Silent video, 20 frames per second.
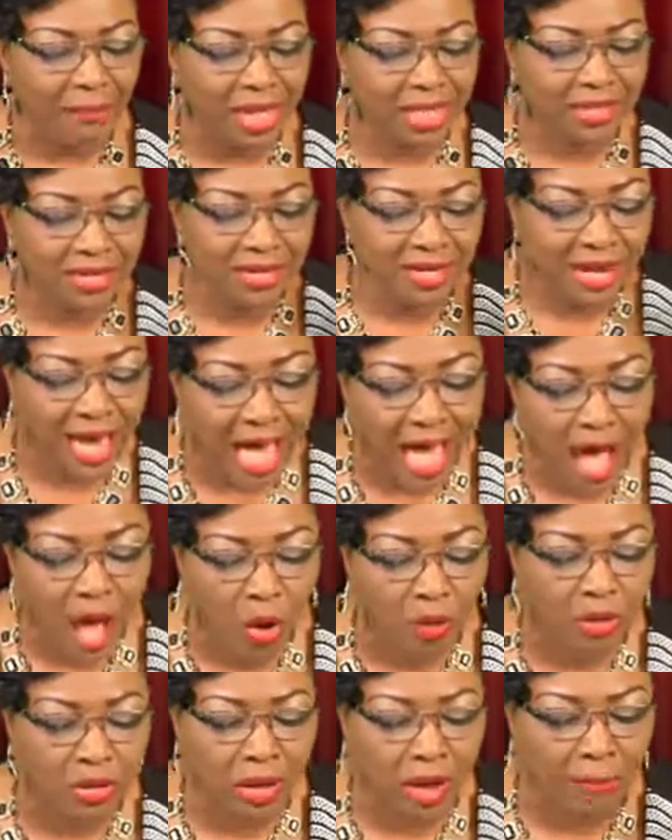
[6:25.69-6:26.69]
but
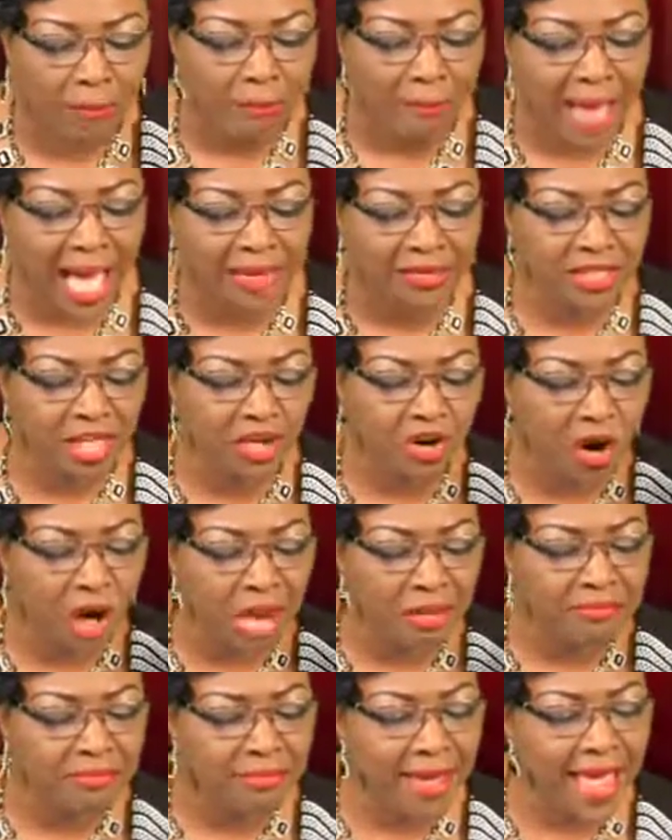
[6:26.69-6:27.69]
now commanded
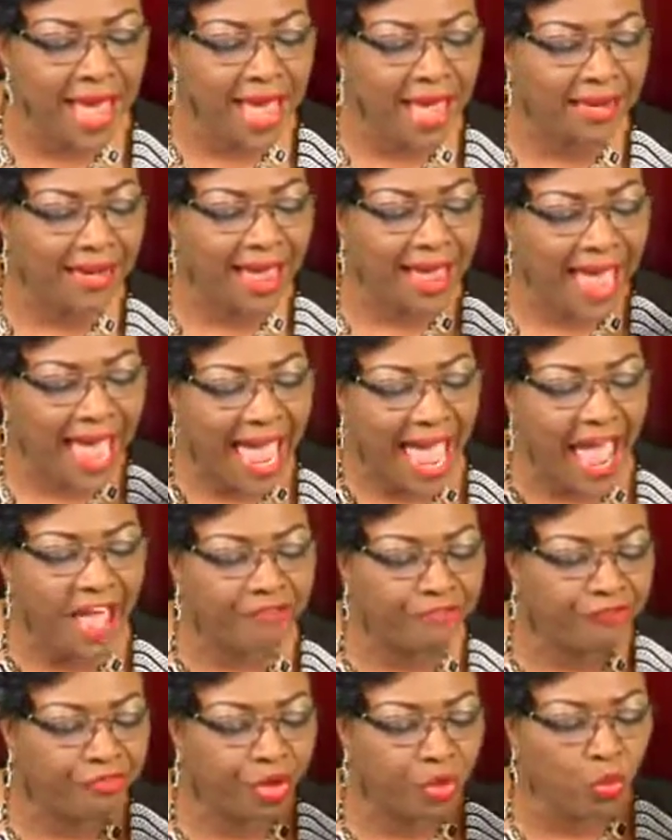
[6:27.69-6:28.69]
all men
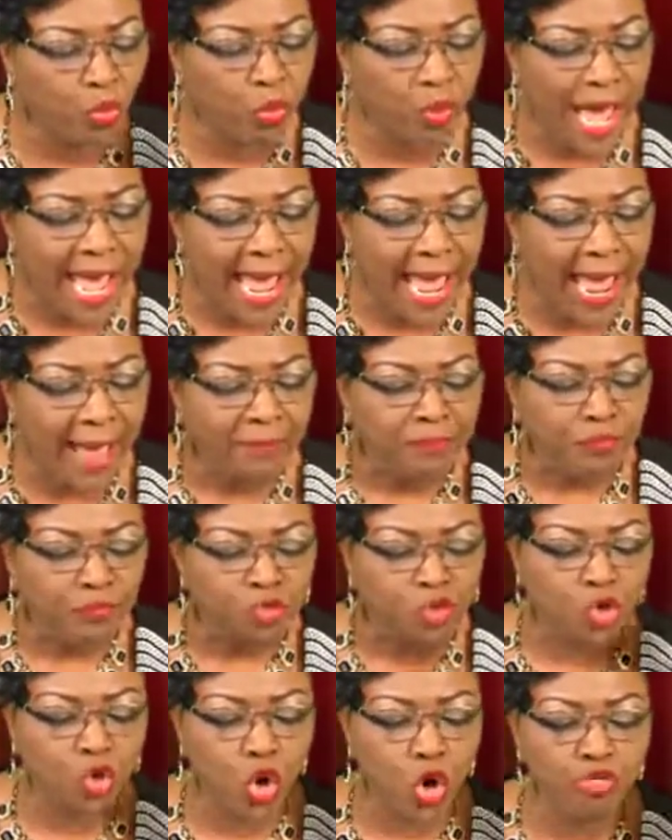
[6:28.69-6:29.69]
everywhere
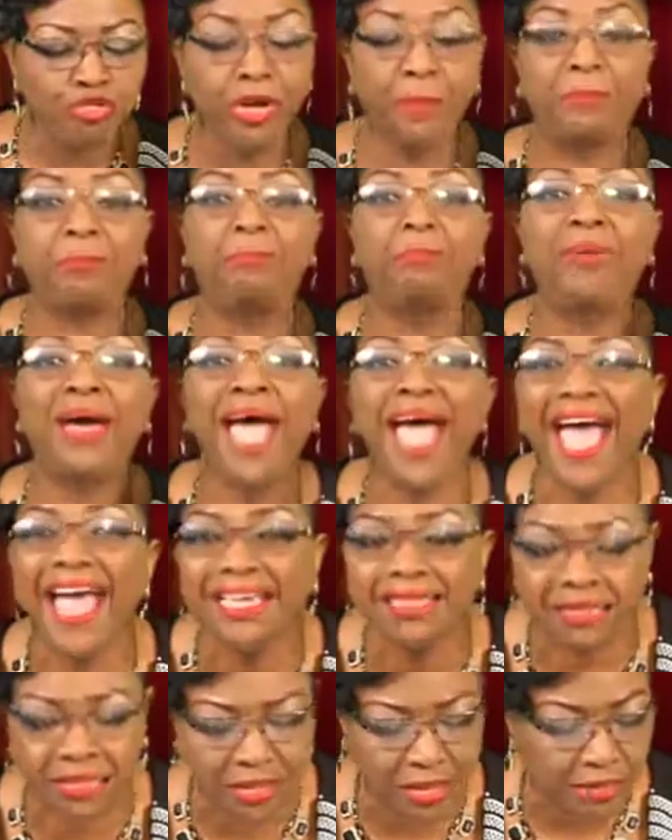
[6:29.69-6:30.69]
to
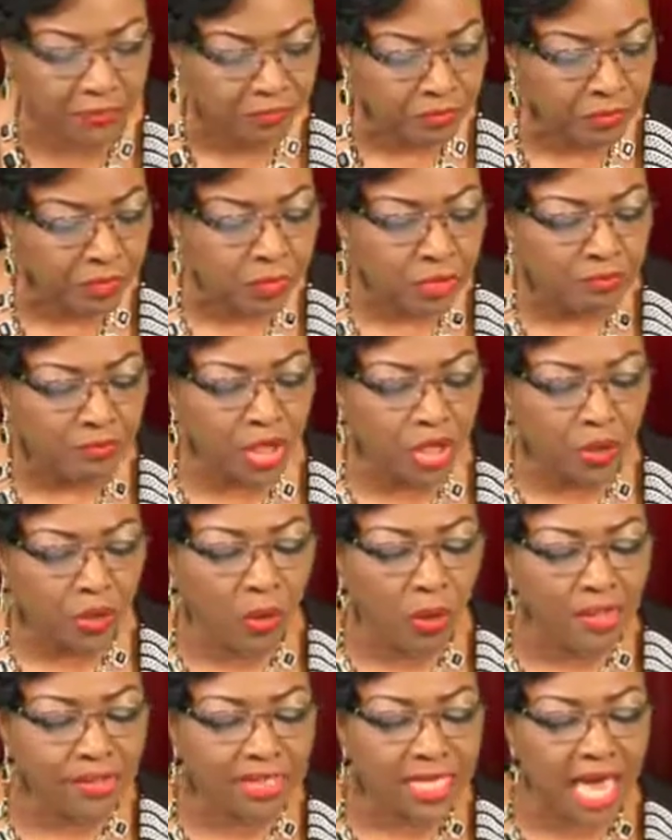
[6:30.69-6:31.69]
repent
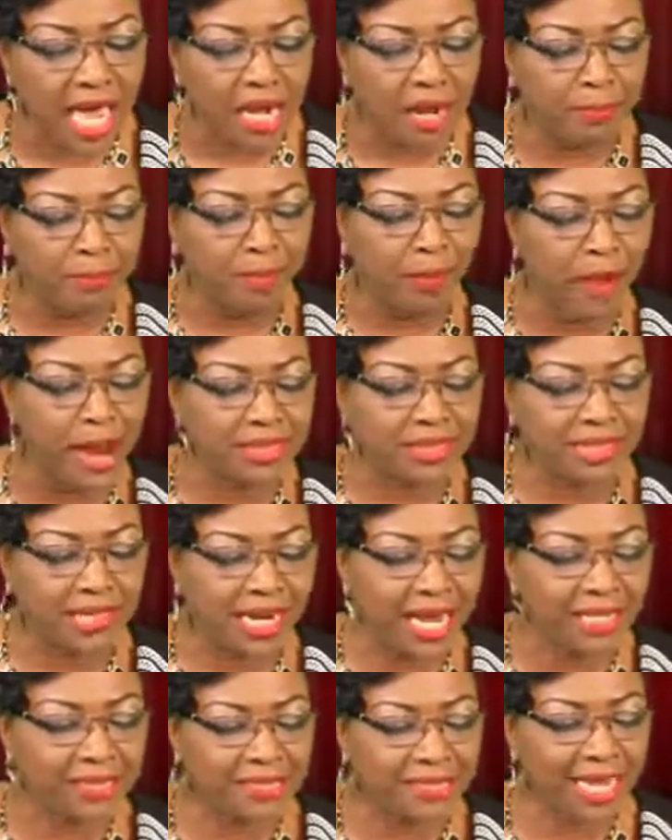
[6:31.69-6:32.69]
because he had appointed
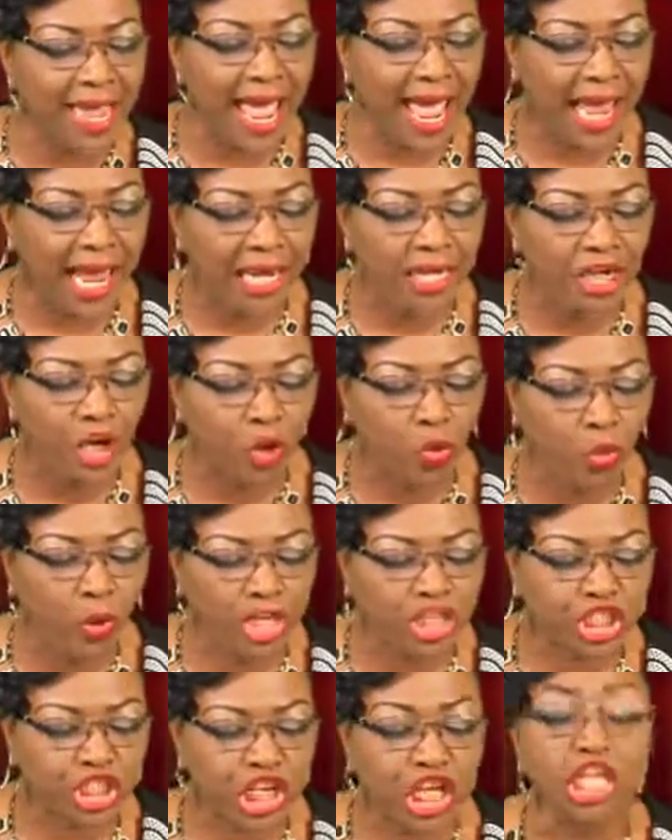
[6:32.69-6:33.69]
a day in the
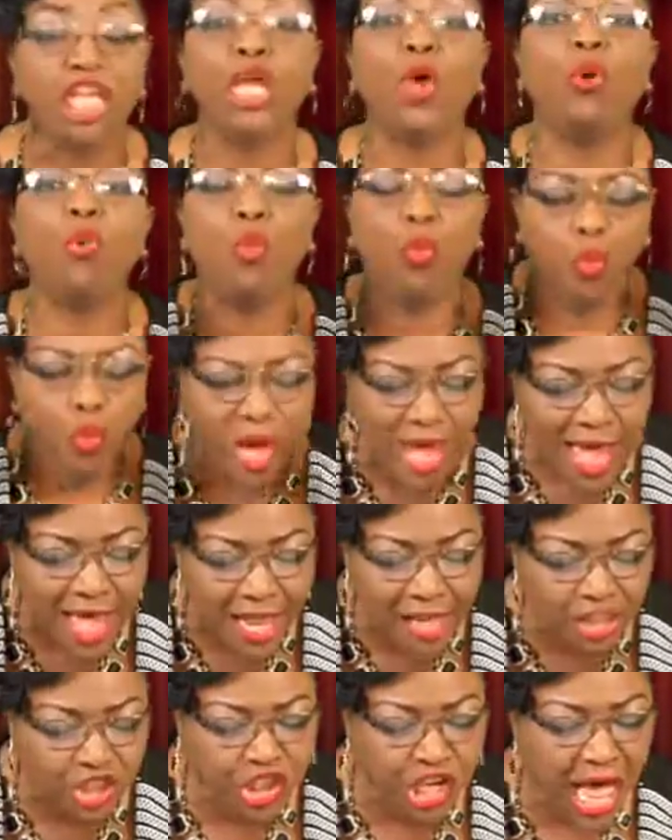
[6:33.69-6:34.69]
which he
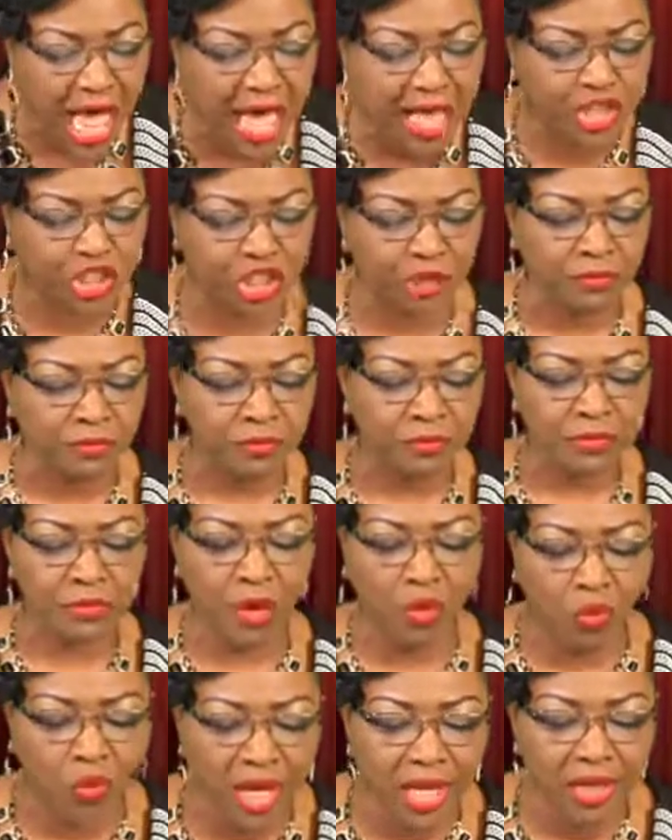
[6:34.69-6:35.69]
will judge
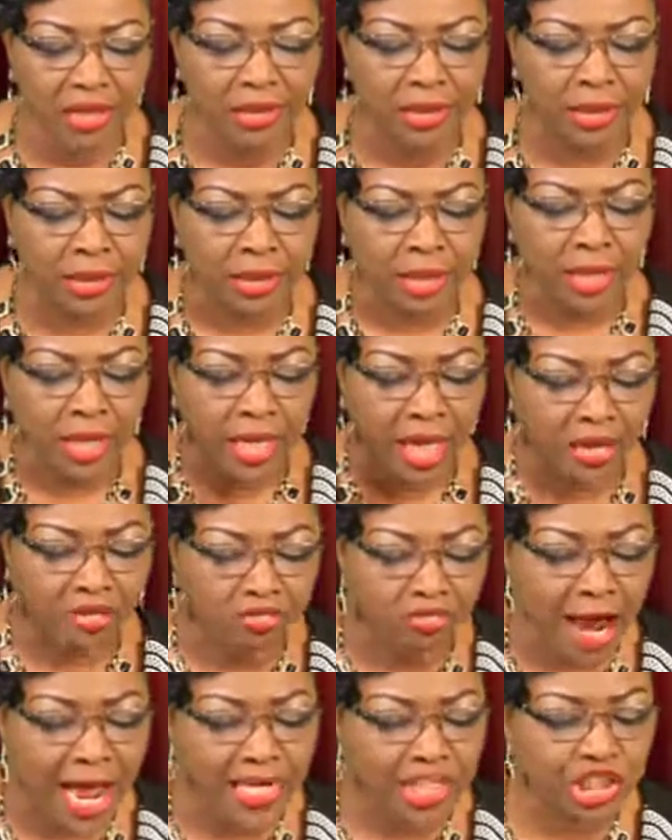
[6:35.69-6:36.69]
the world in
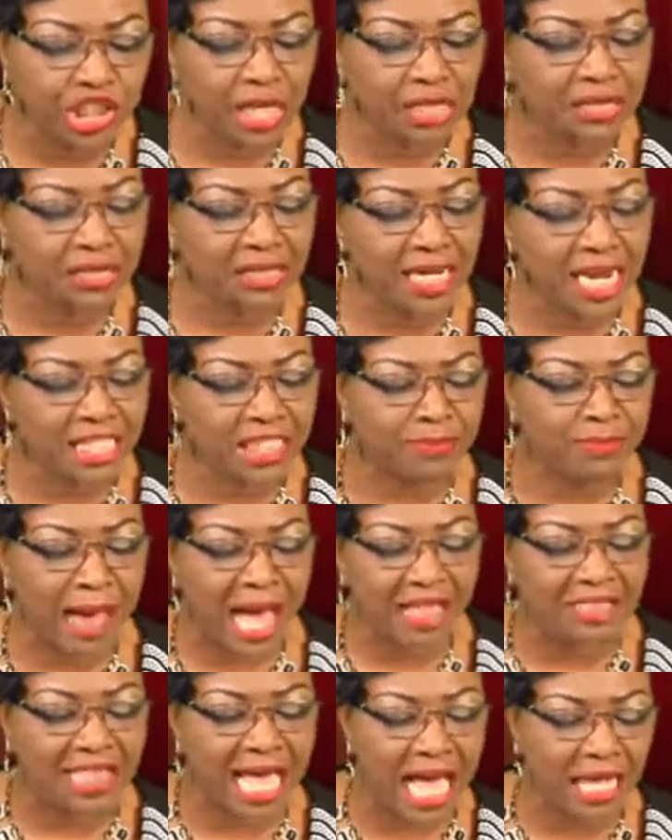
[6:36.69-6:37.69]
righteousness
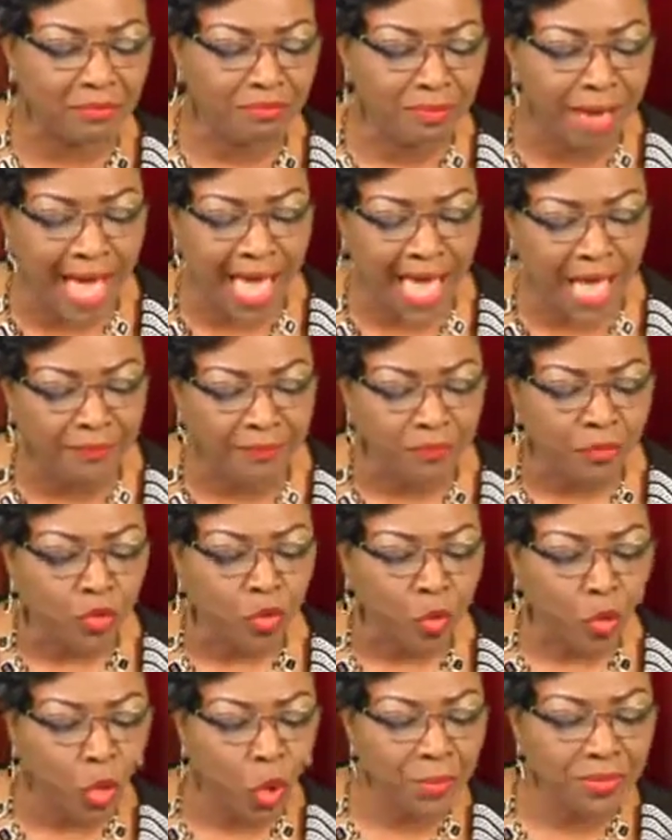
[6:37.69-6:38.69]
by that man
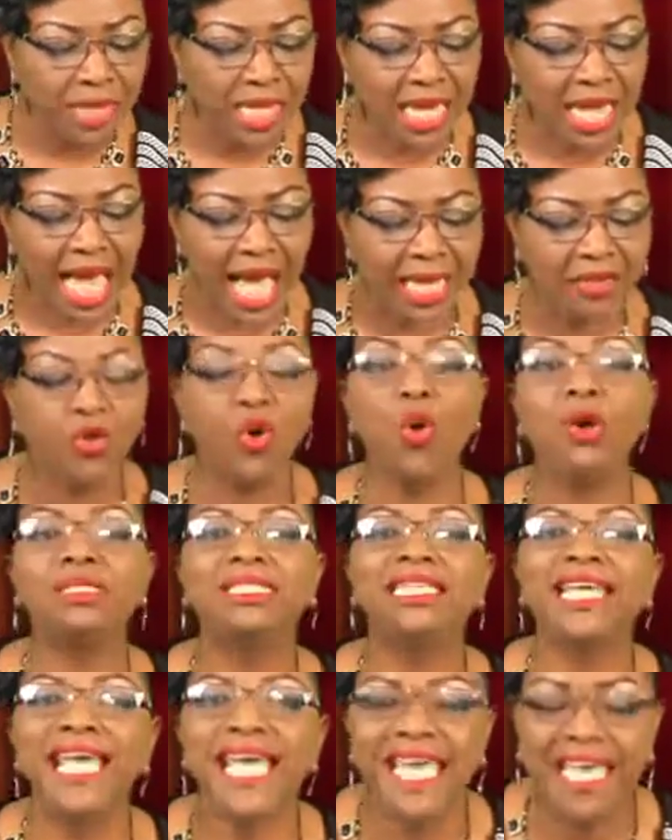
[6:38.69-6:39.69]
whom he had
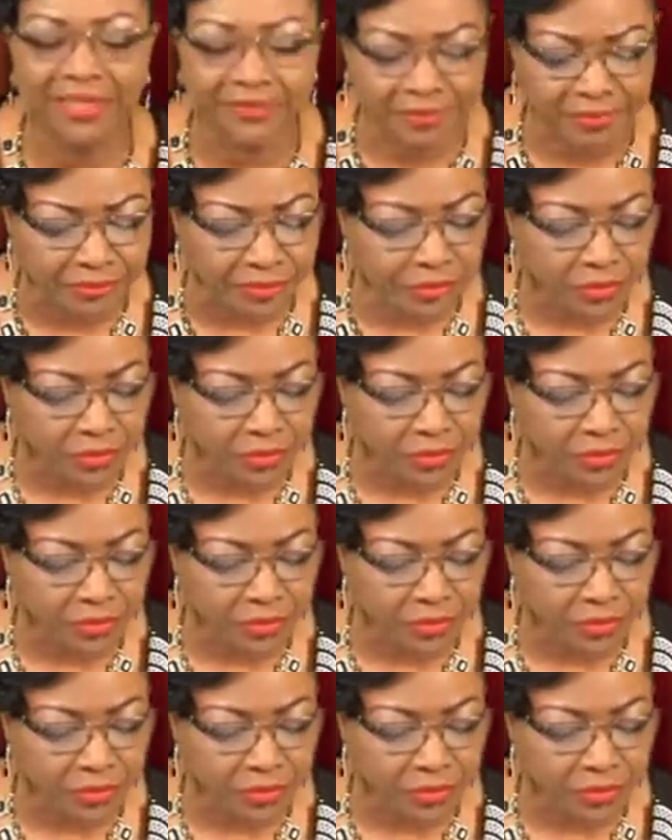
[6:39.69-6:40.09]
ordained,